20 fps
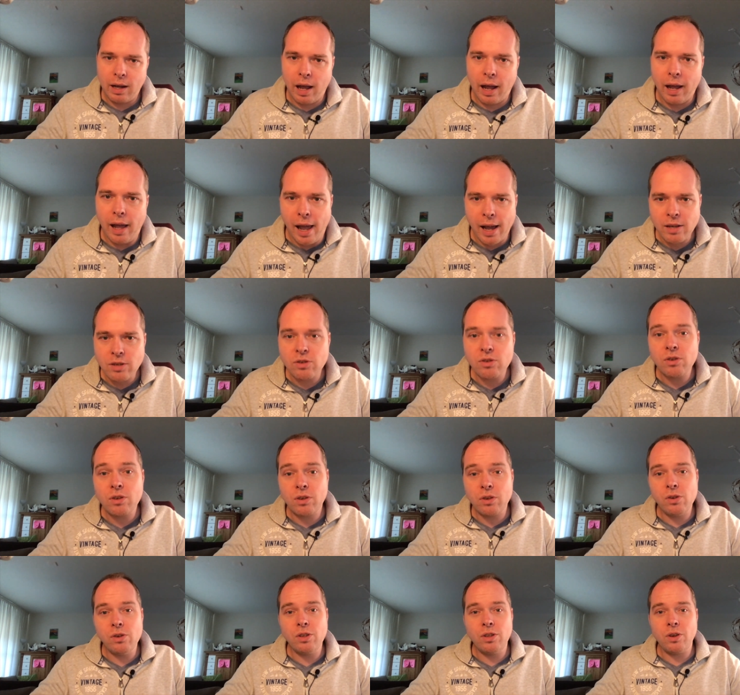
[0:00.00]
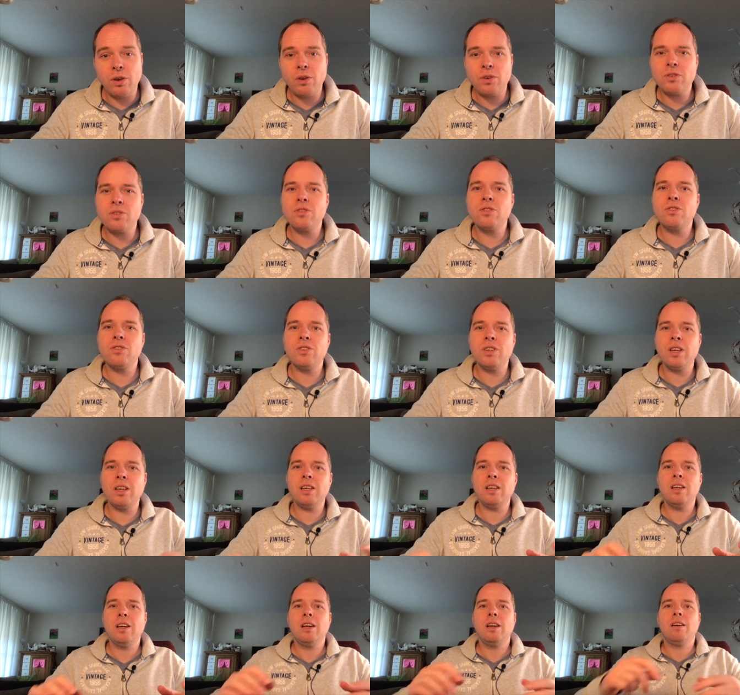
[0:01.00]
as you could also
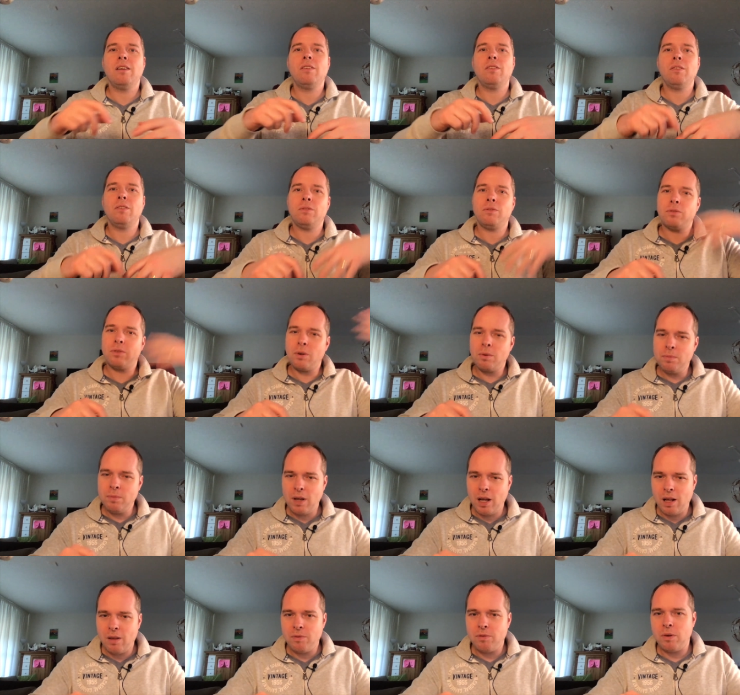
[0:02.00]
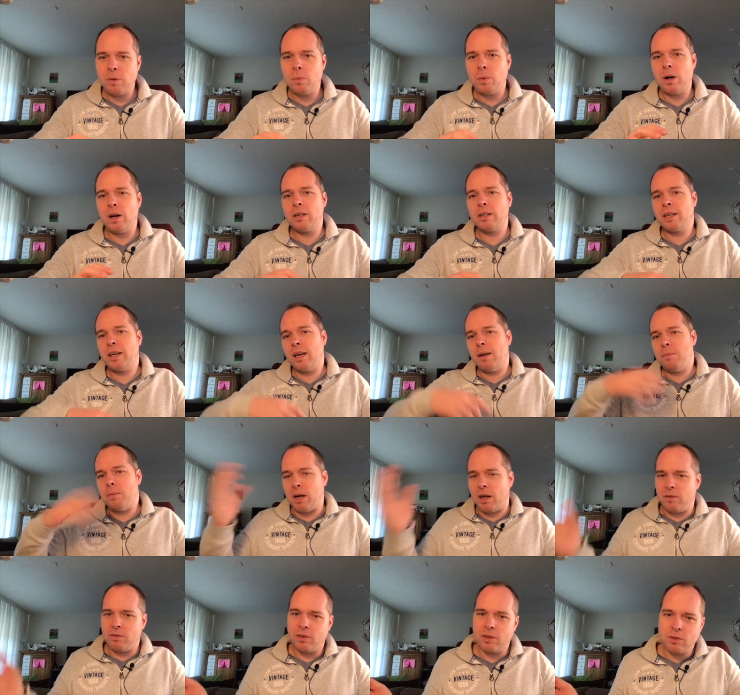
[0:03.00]
see, from Alpha 1 came
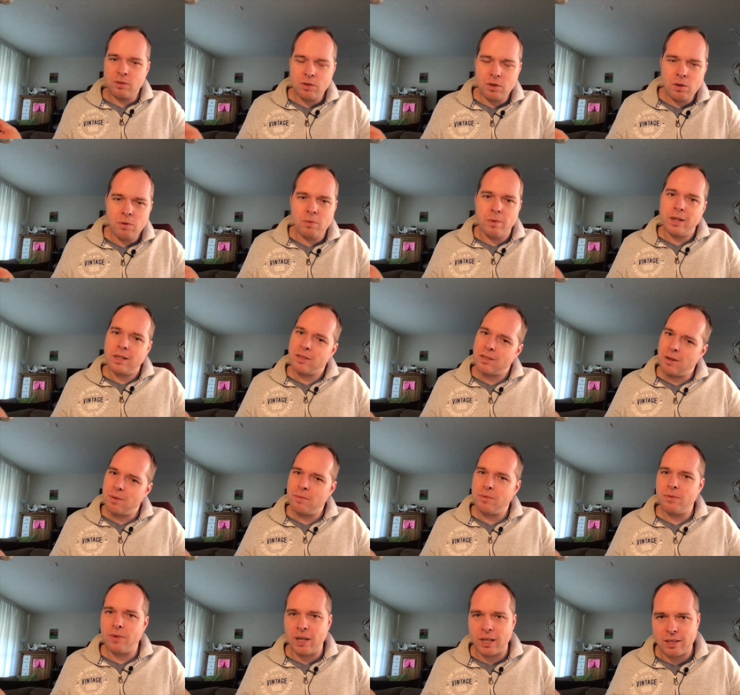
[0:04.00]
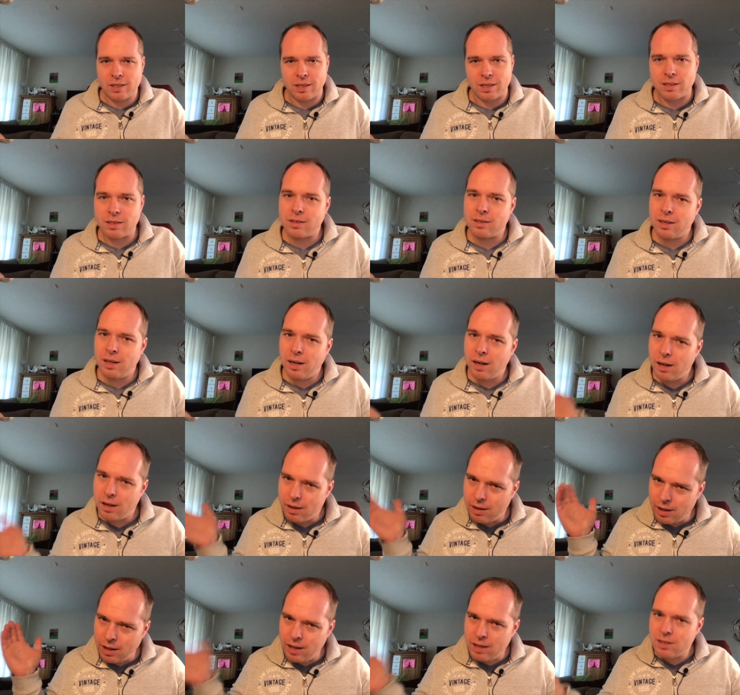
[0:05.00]
Alpha 2 with some fixes.
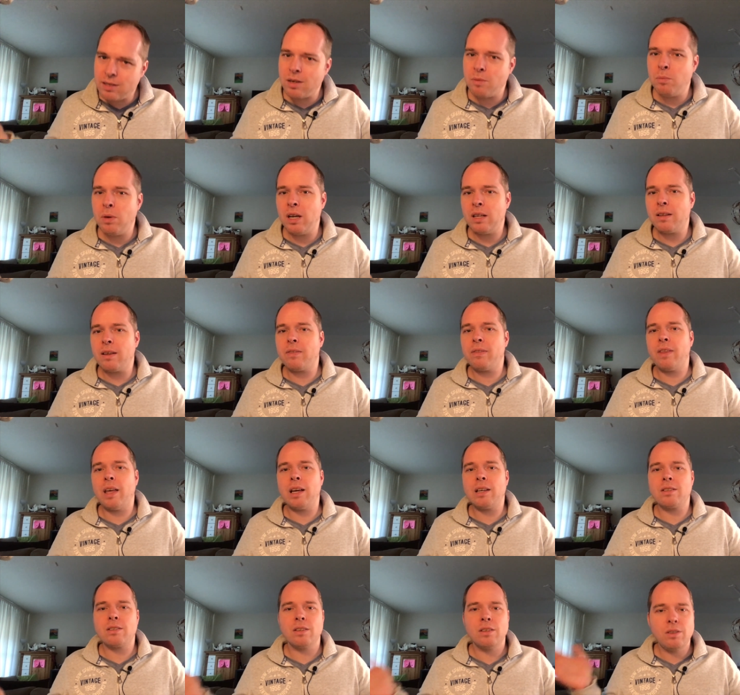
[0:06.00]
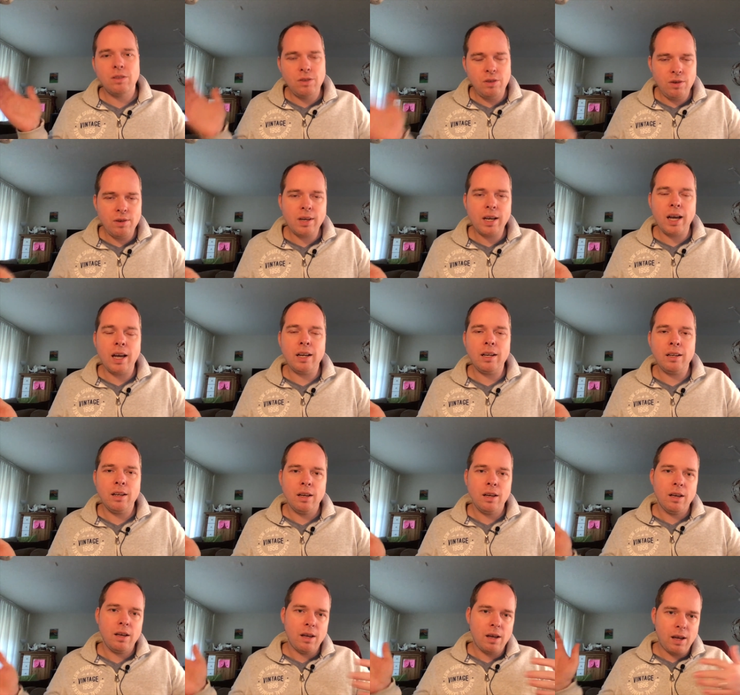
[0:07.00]
It's a beta test. You can,
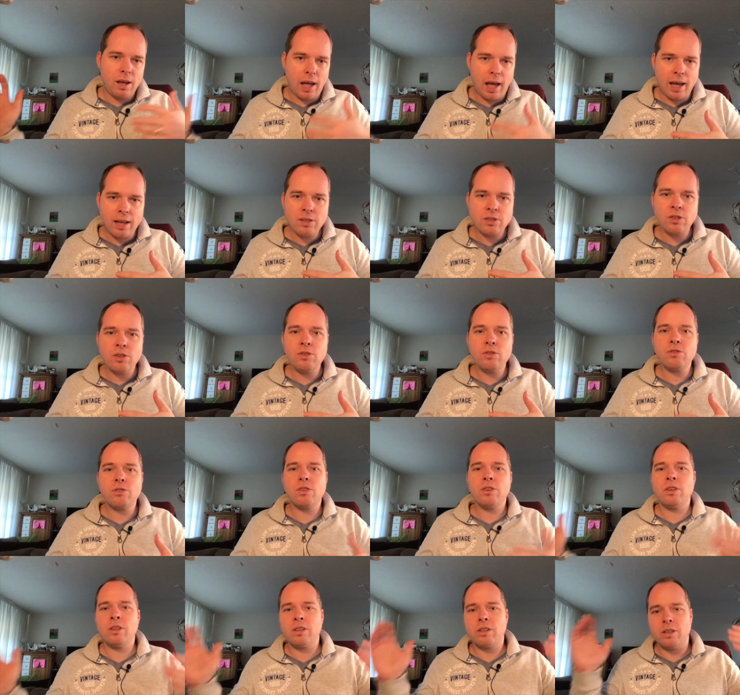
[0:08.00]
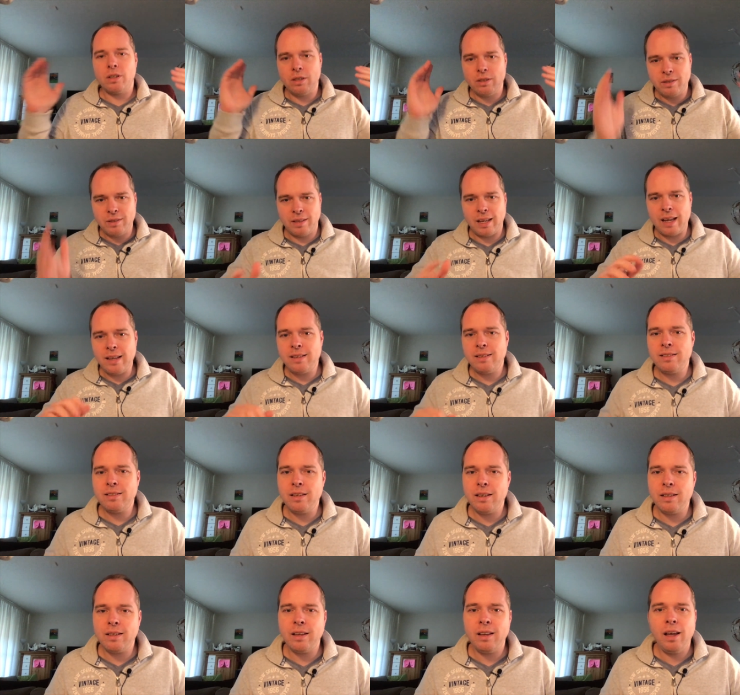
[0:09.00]
as user, test
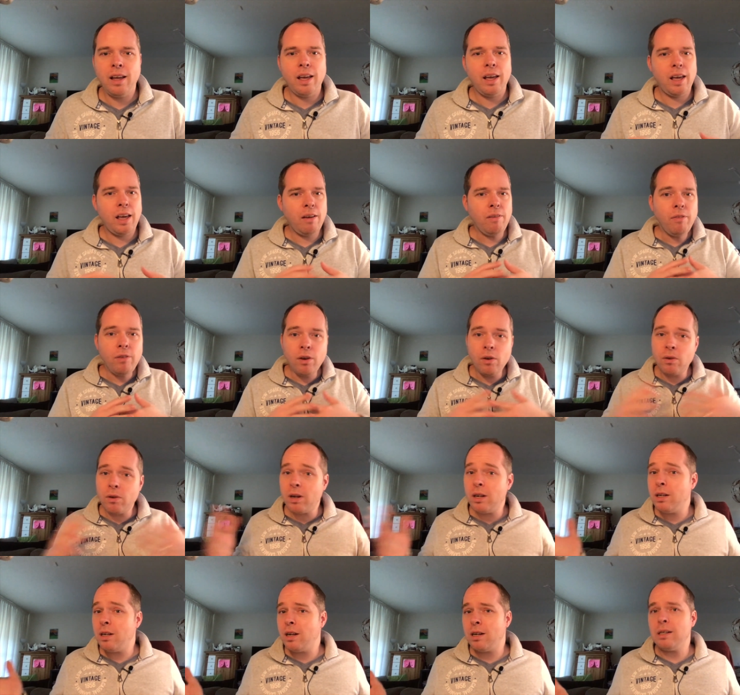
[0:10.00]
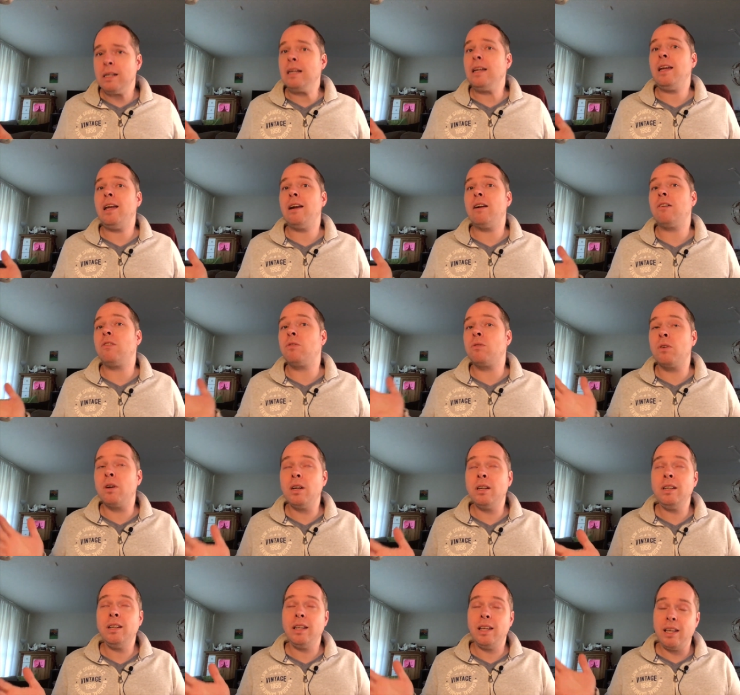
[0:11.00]
it. If you
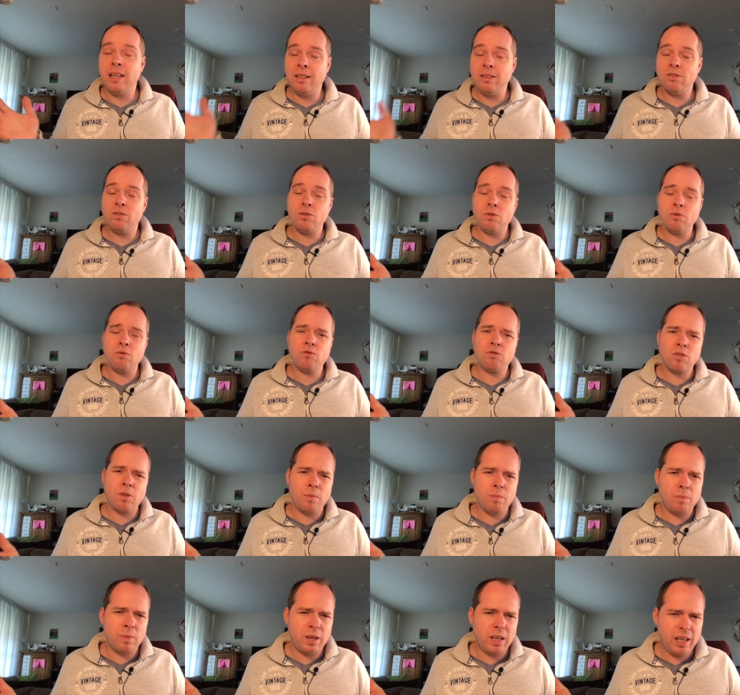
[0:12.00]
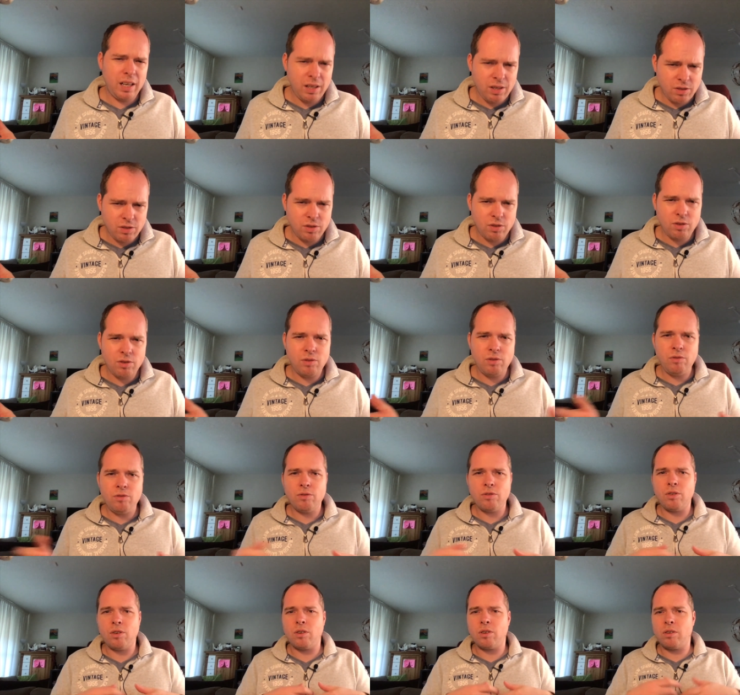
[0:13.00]
run into some
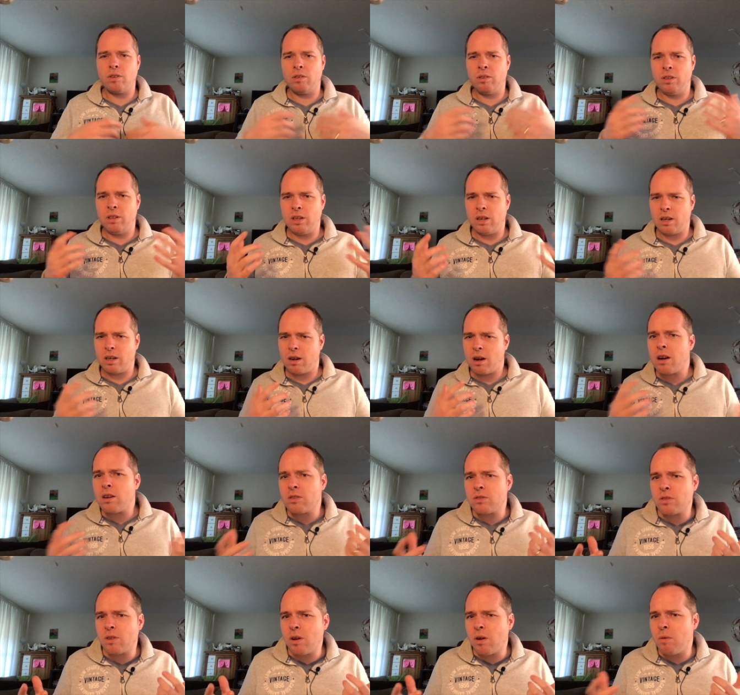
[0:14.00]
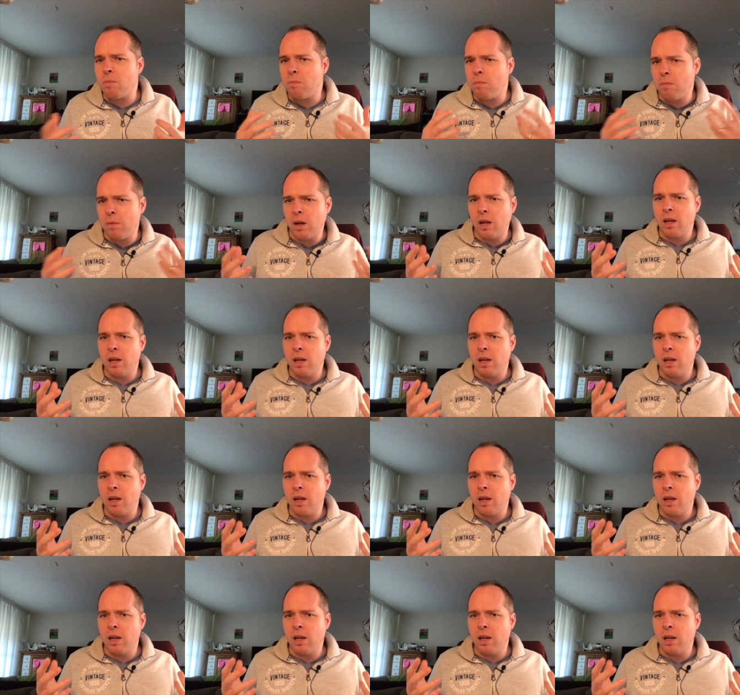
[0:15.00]
issues, or there are some